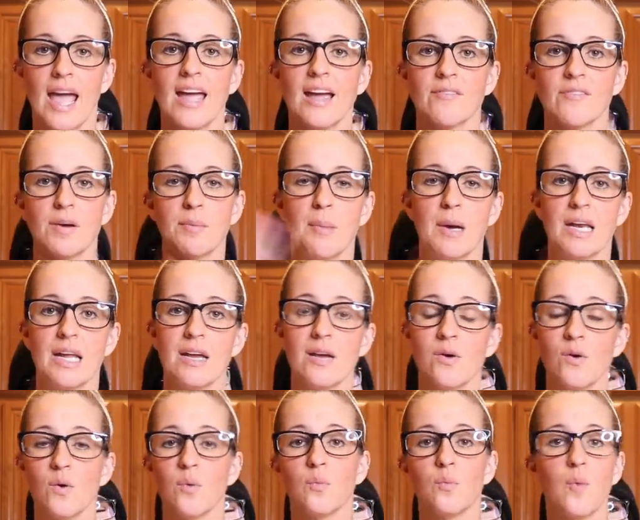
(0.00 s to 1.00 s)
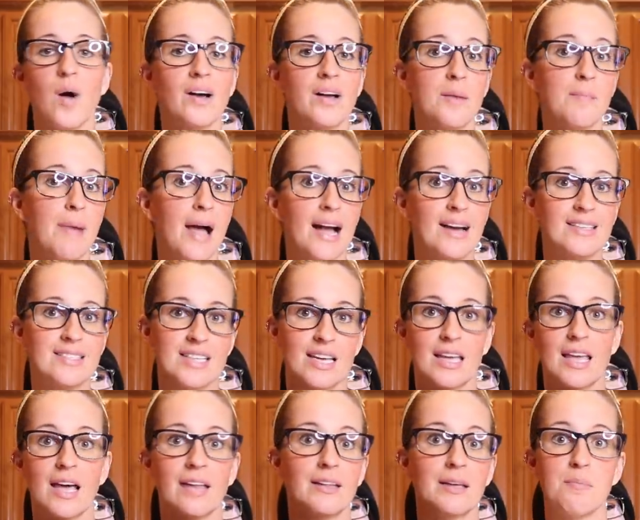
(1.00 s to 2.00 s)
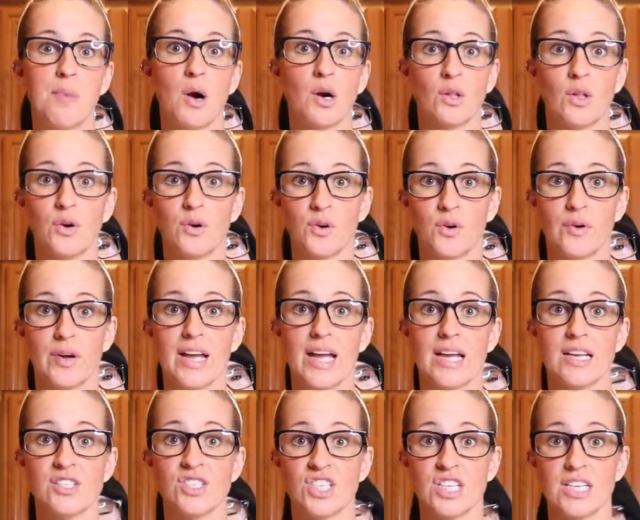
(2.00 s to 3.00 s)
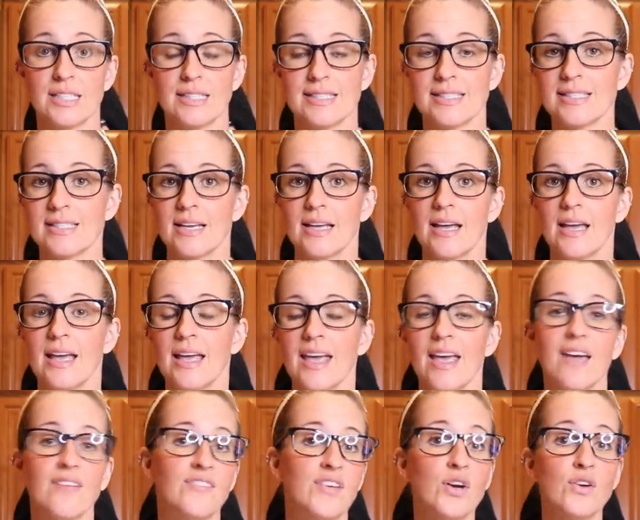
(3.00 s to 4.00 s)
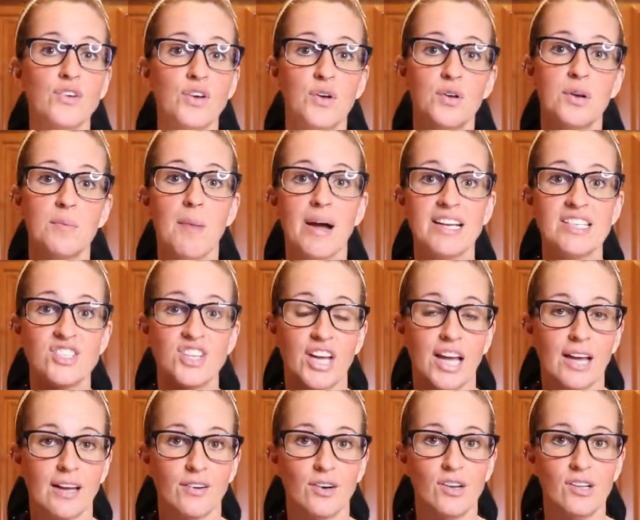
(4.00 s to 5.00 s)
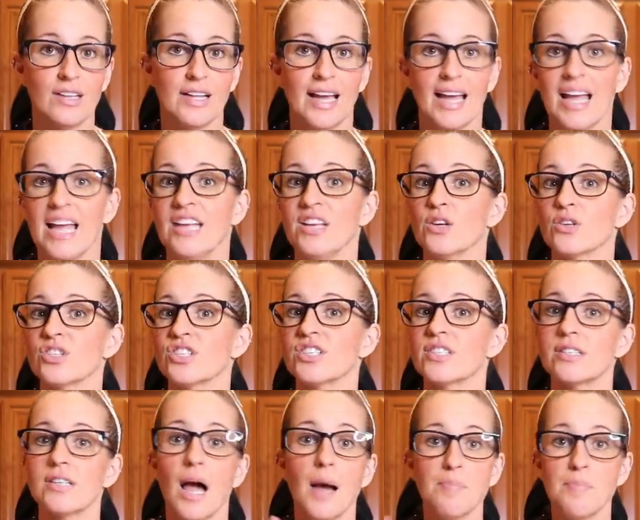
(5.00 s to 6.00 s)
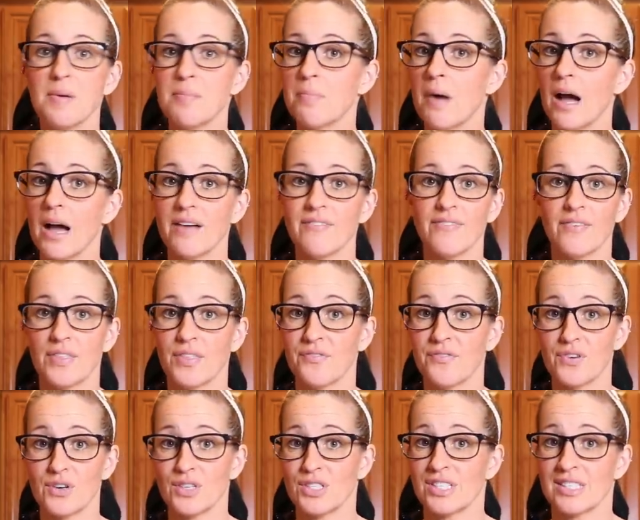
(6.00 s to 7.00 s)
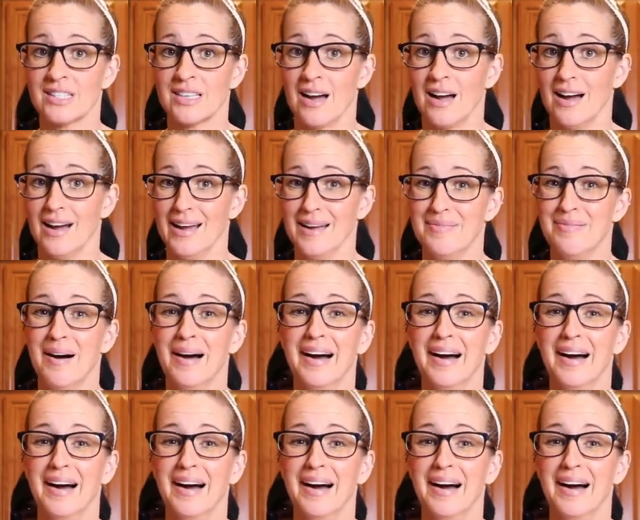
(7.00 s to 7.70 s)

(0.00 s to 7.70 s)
Hey everybody, welcome back to Kelly Barlow Creations. If you're new to my channel and you're stopping by for the first time,